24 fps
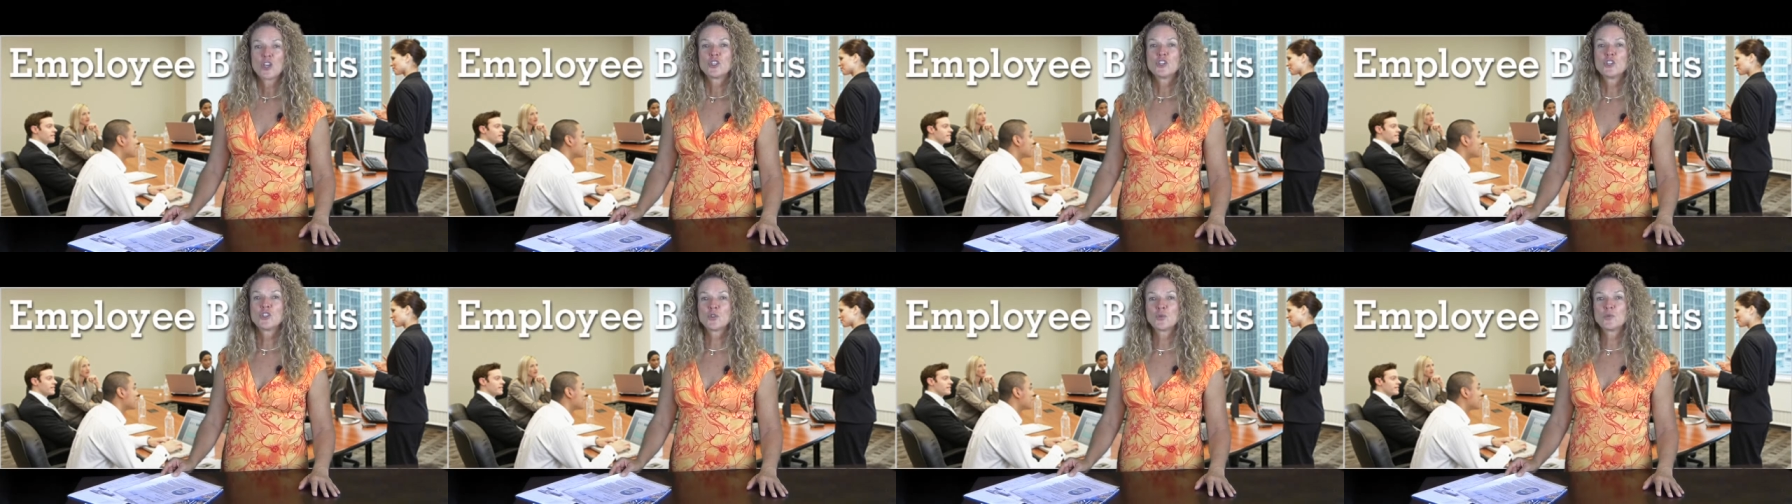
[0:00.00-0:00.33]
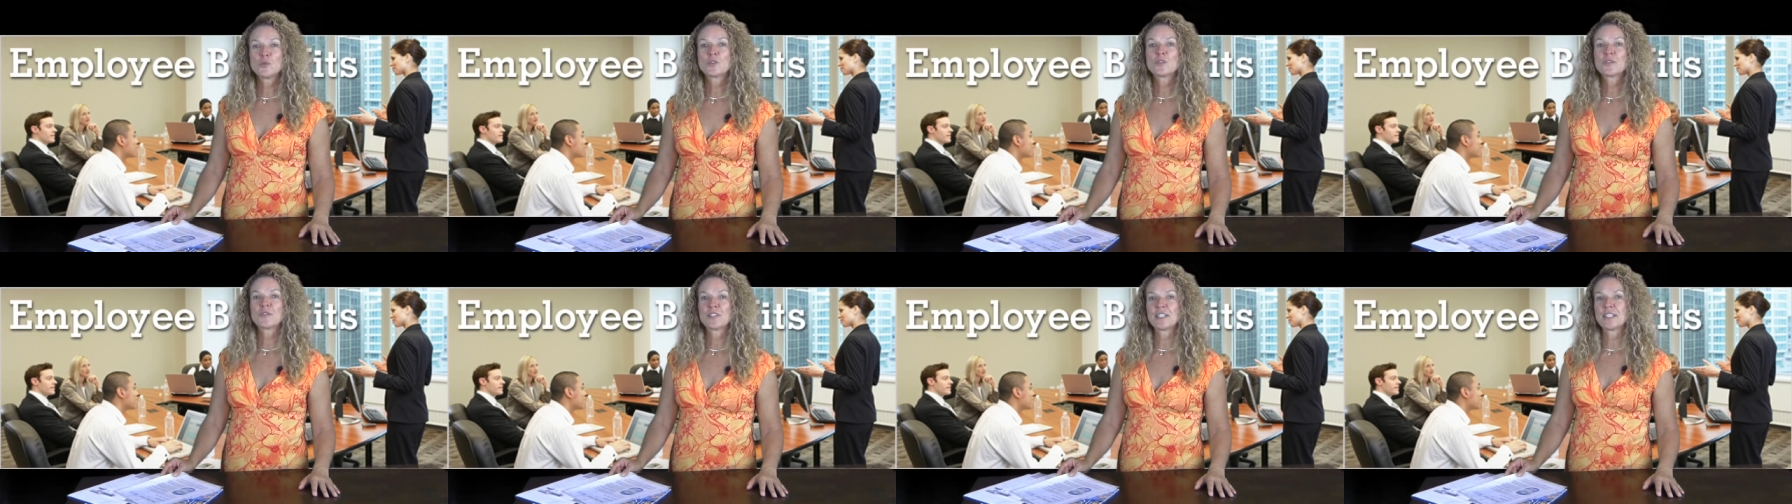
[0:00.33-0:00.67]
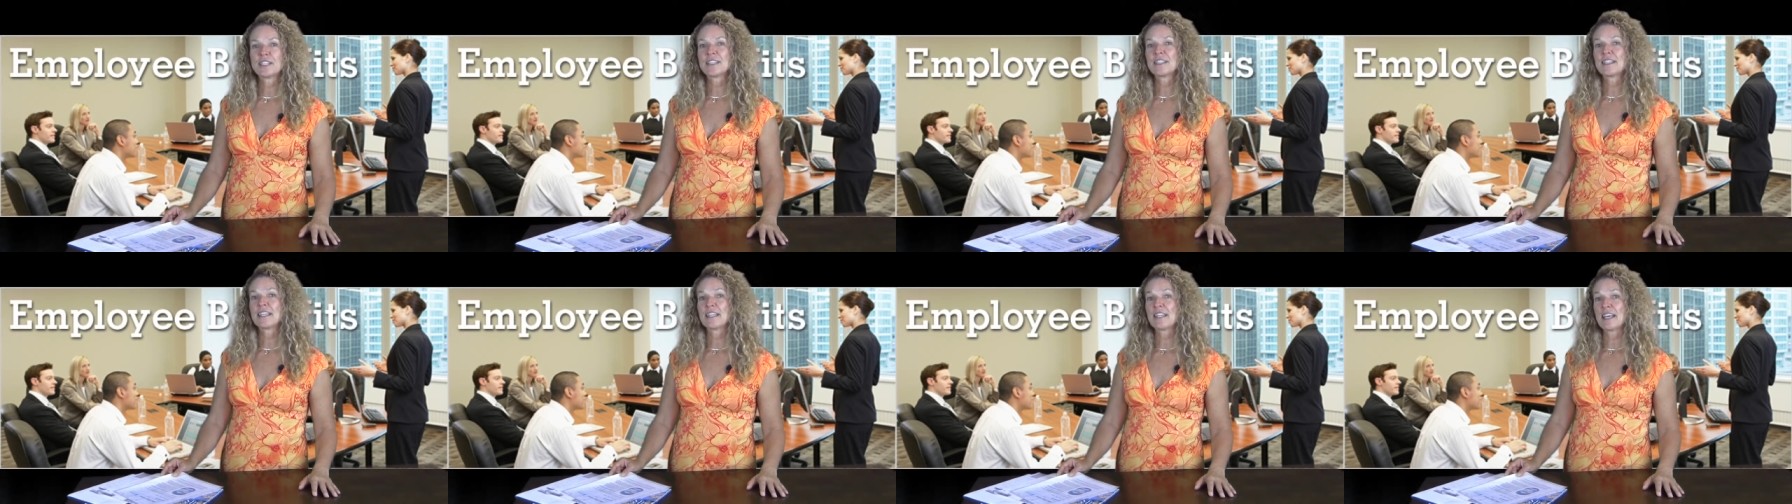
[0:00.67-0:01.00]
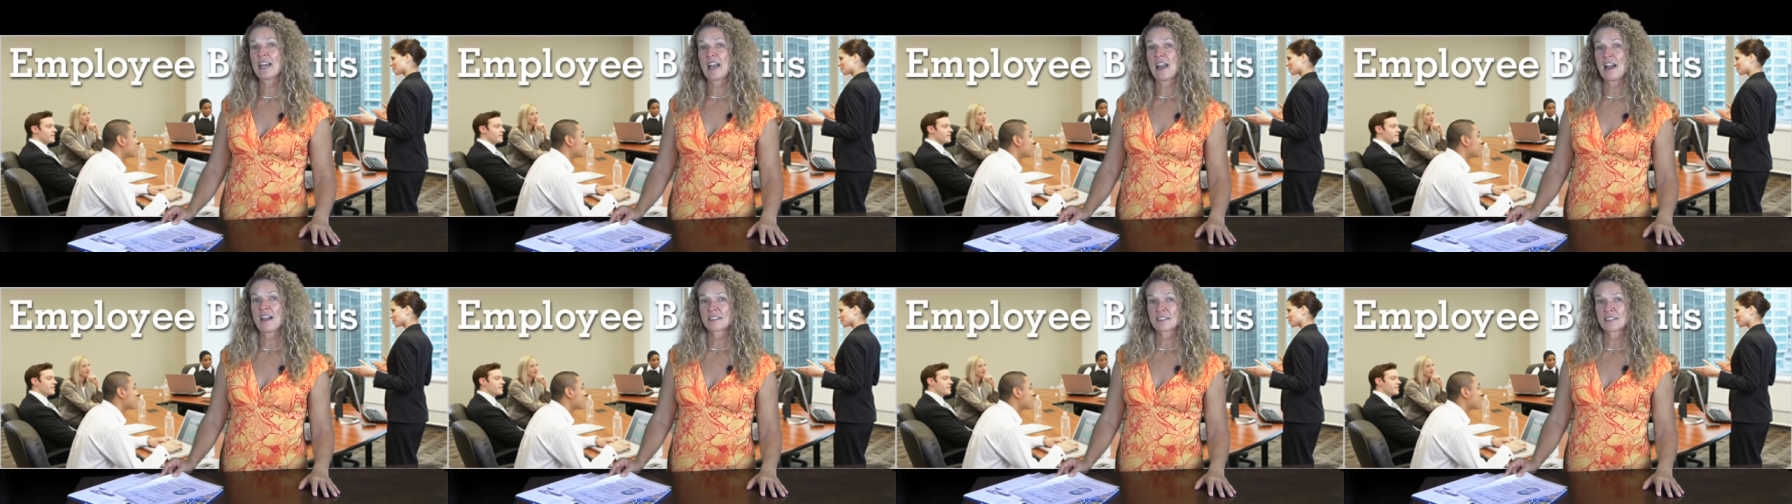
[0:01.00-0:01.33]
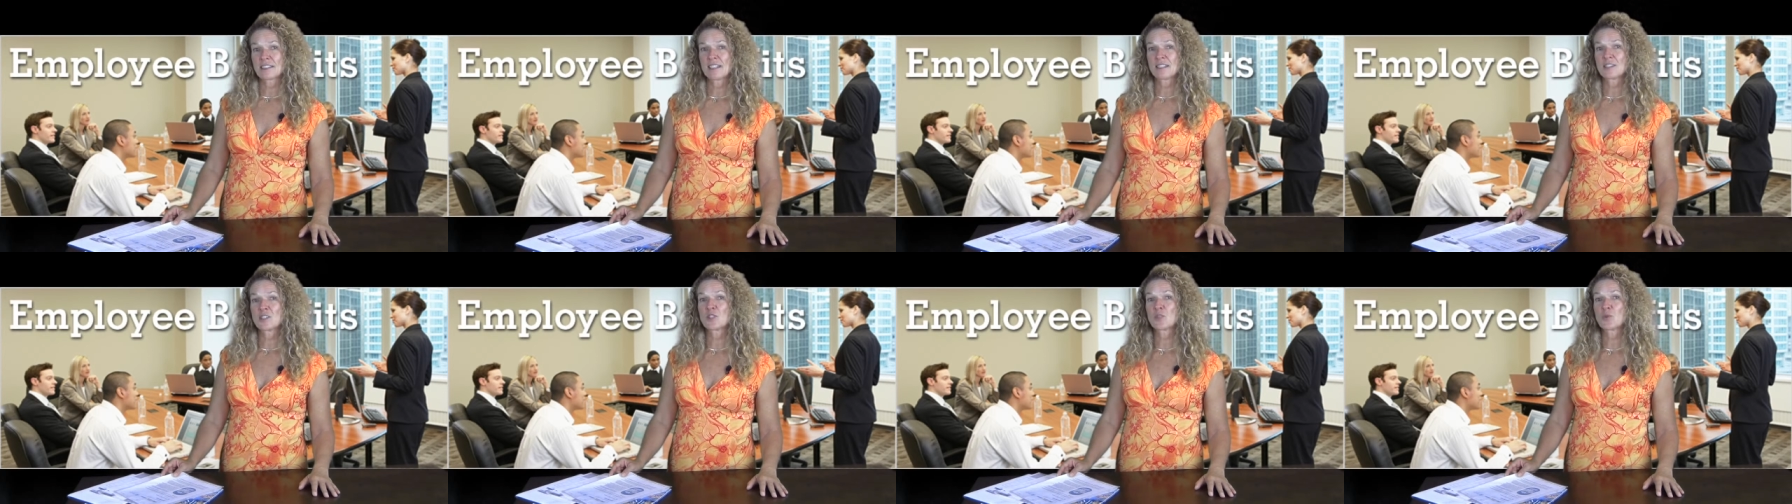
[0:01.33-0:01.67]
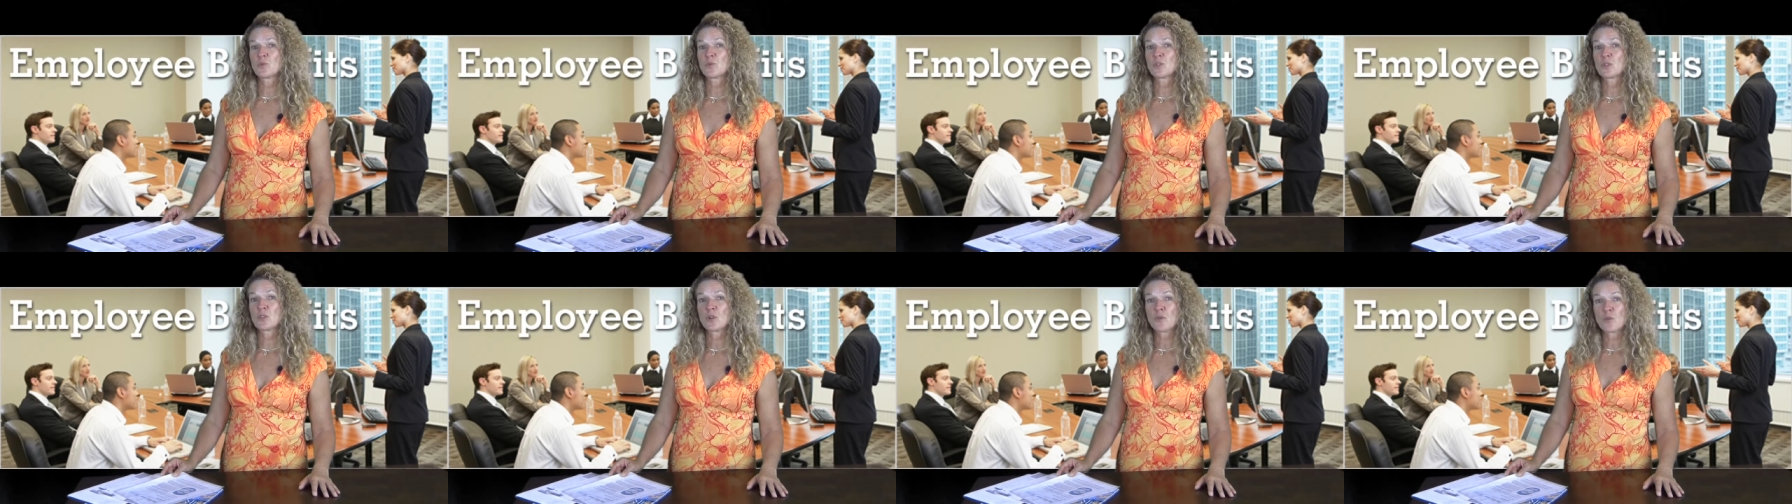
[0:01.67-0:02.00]
you will need the access
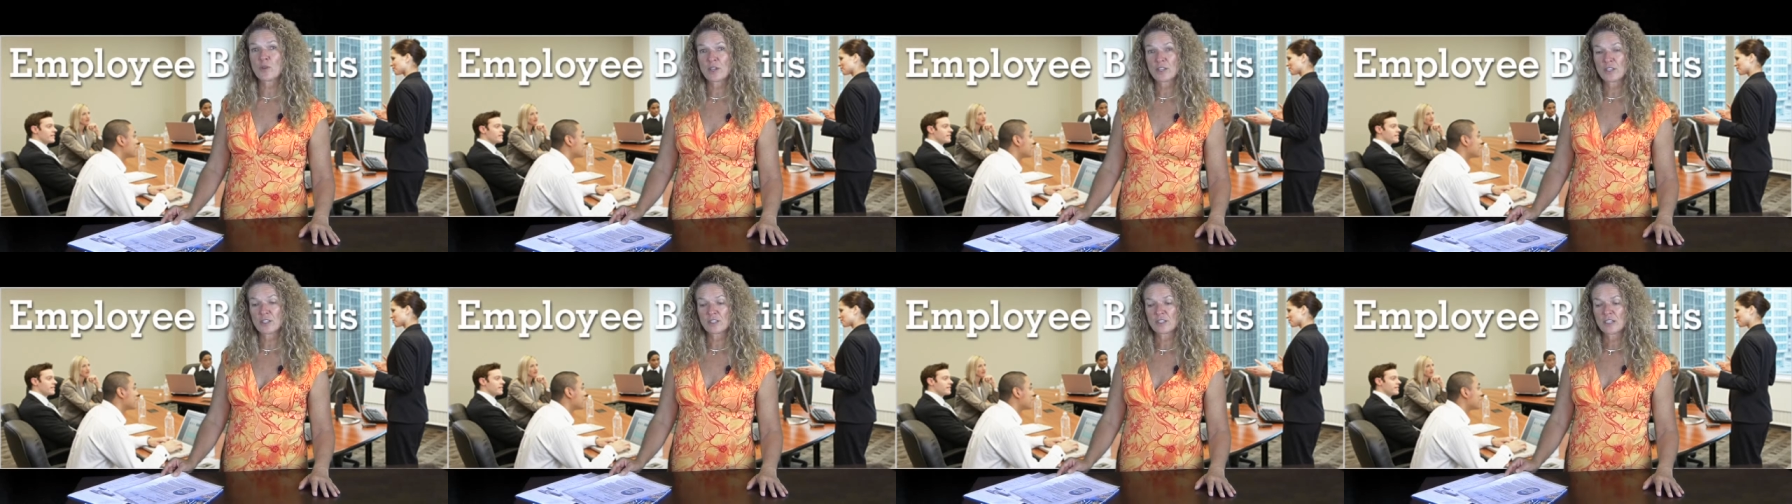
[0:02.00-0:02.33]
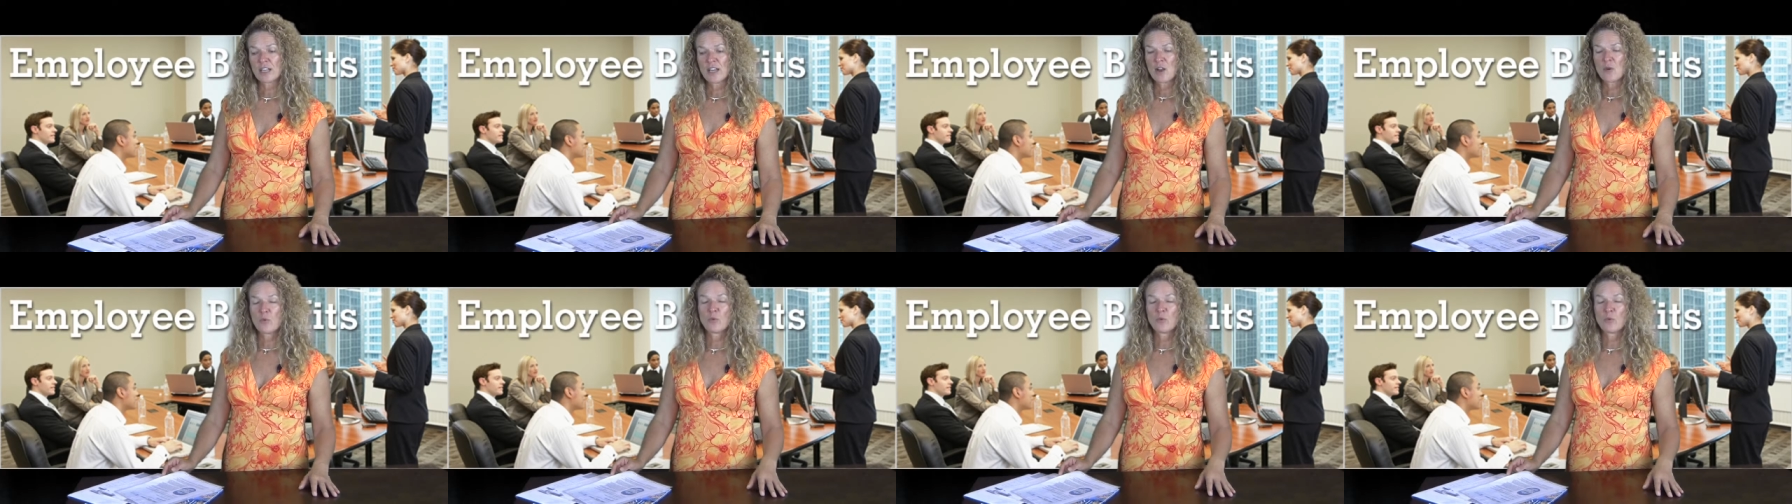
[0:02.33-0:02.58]
to a lawyer.